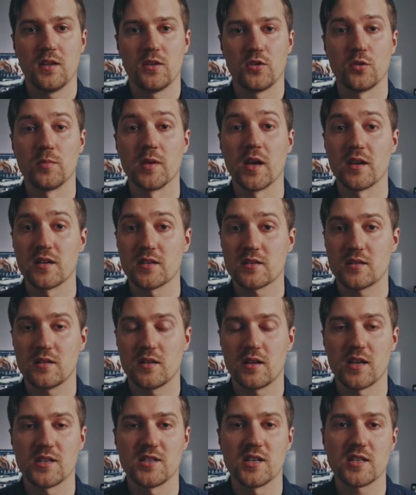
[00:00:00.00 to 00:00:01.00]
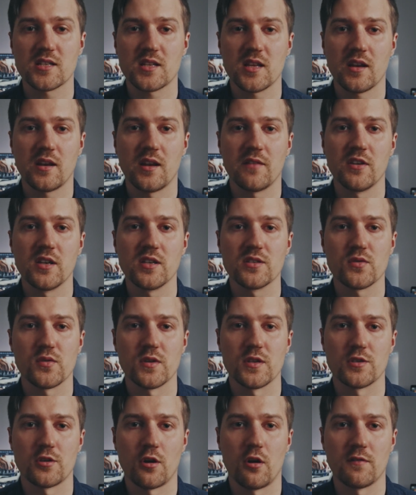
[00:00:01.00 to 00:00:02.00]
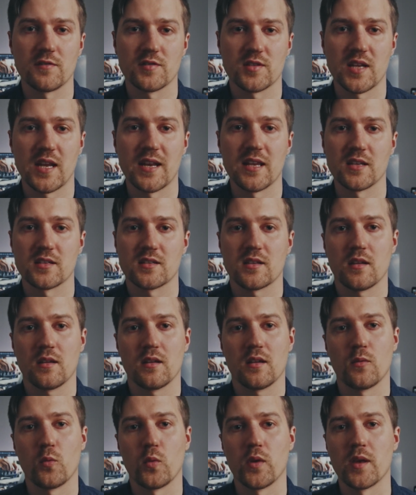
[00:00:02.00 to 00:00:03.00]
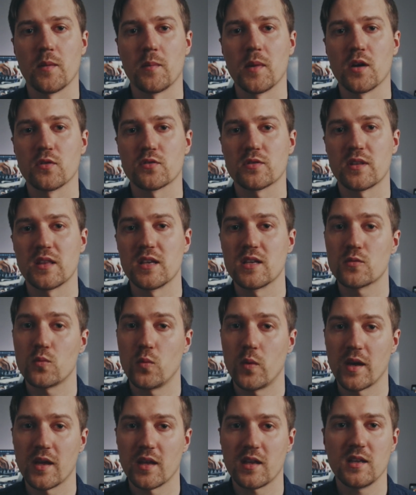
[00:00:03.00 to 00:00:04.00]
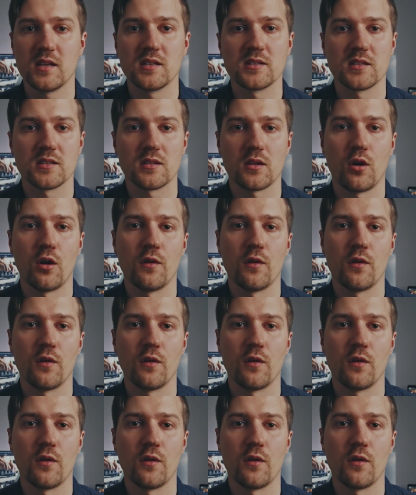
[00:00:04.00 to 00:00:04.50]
To be honest, adjusting DaVinci Resolve settings with a mouse this way isn't